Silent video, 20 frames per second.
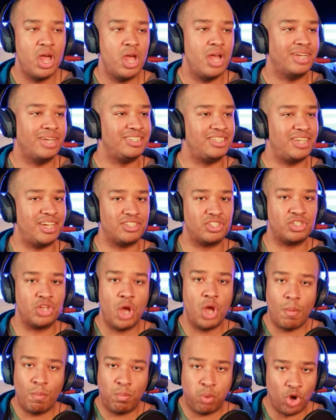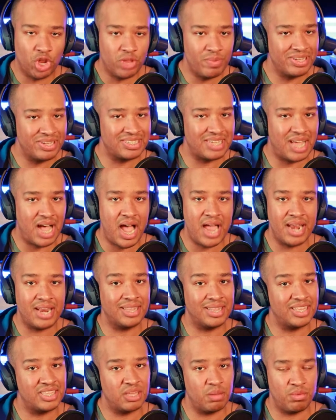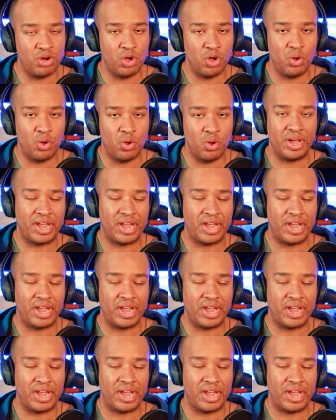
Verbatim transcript: just pull them aside and let them know like hey